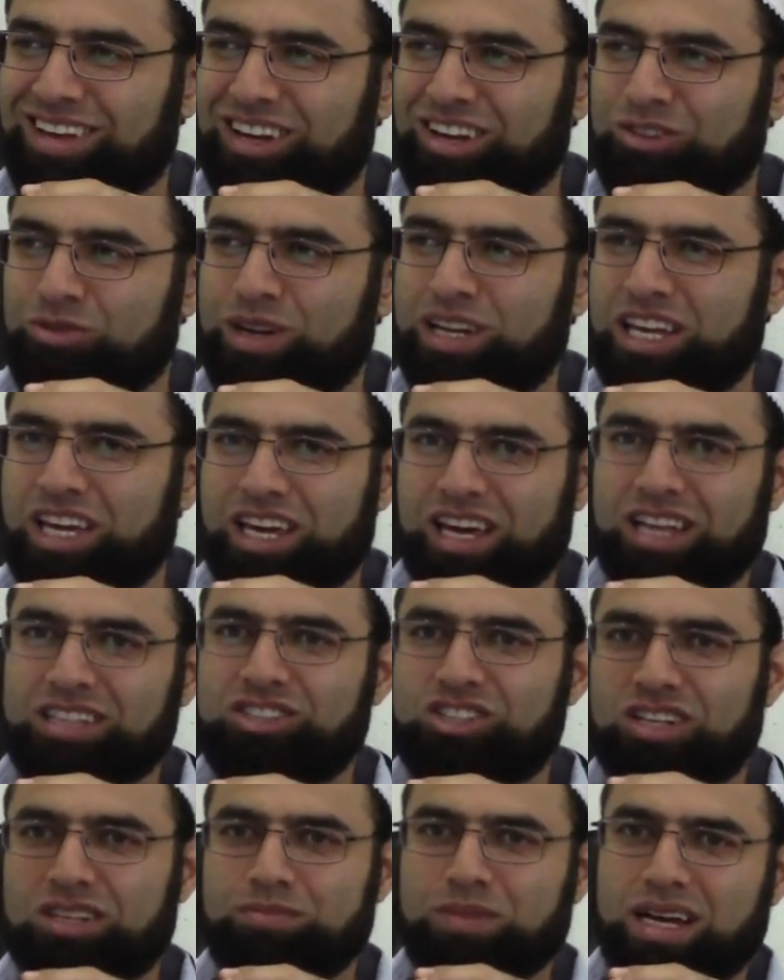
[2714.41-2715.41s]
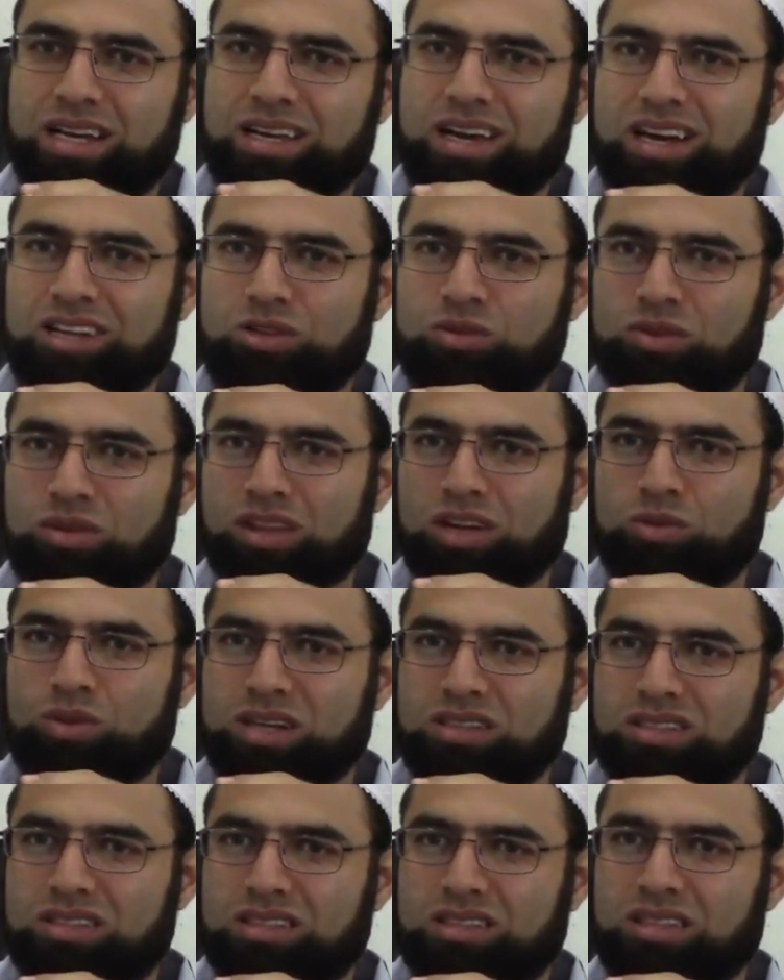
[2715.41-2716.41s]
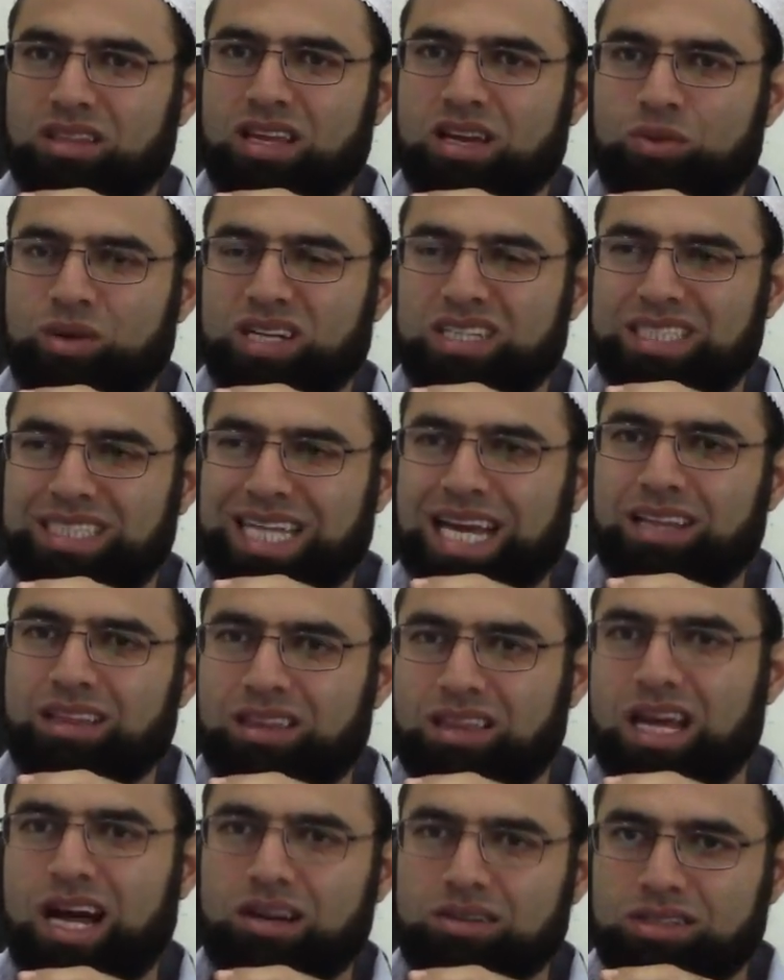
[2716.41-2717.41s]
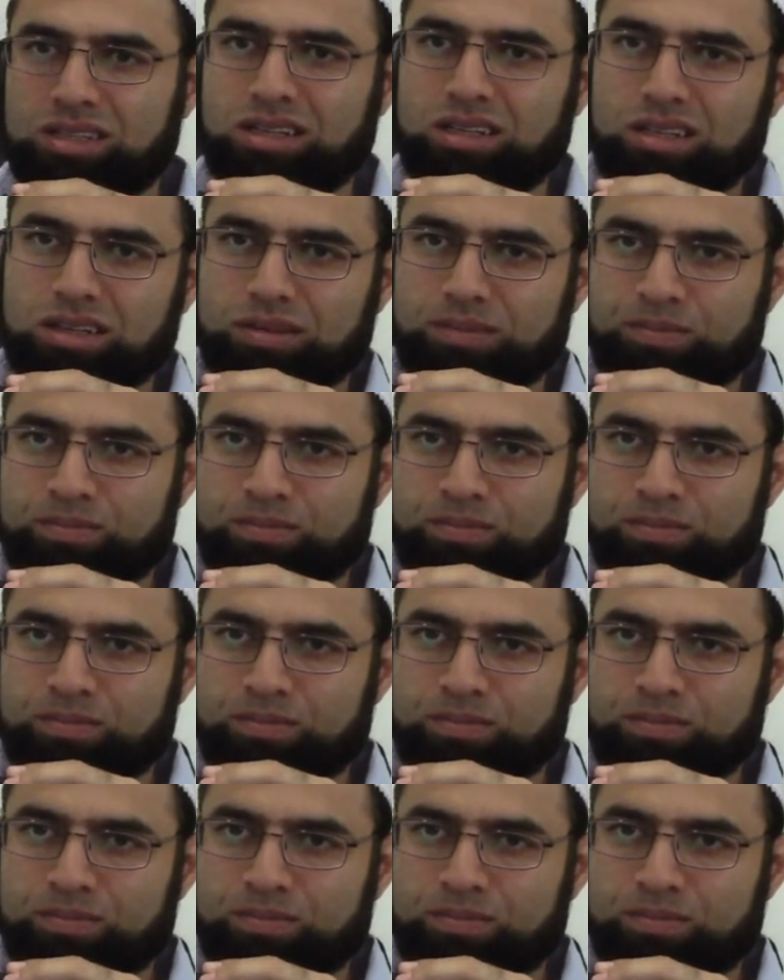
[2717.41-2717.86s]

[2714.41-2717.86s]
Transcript: When he entered Mecca, there, was, there were 10,000.